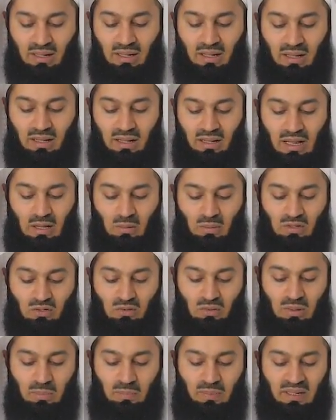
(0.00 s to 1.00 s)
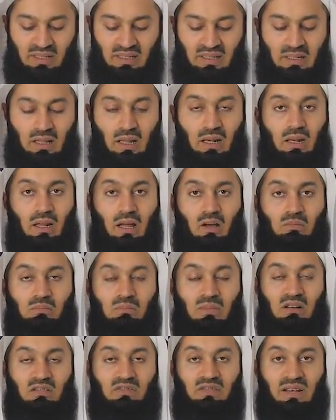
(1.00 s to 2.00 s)
I want to repeat it.
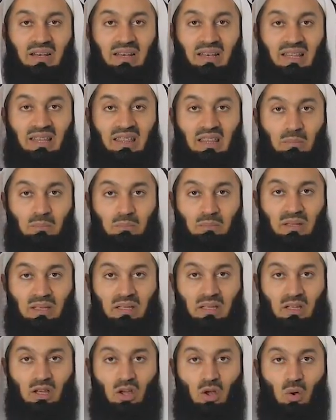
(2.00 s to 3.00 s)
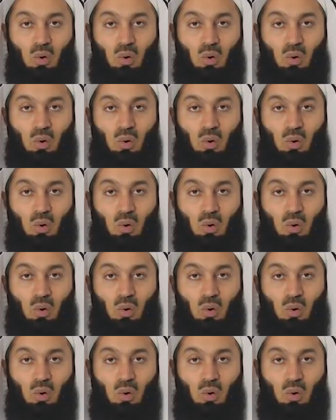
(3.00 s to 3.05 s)
Allahumma ghfir li dhambi